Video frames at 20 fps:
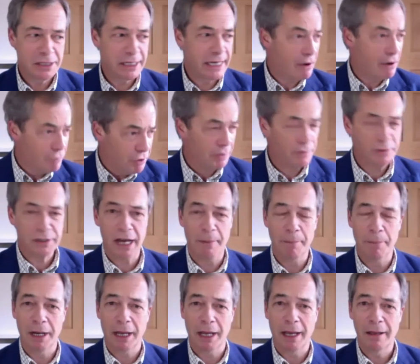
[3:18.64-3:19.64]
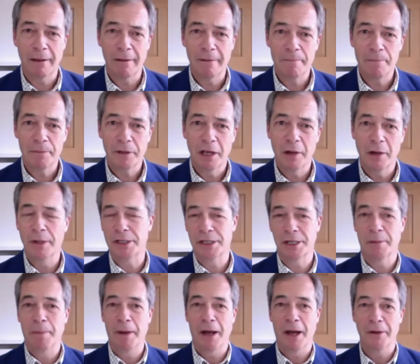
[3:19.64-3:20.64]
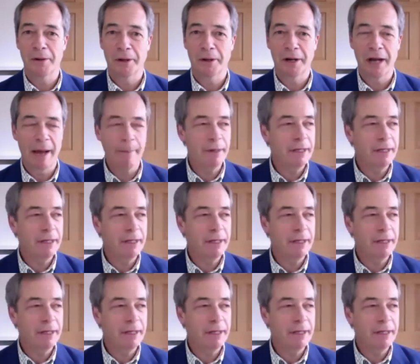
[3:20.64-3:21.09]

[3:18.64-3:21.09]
to get rid of somebody who is an opponent.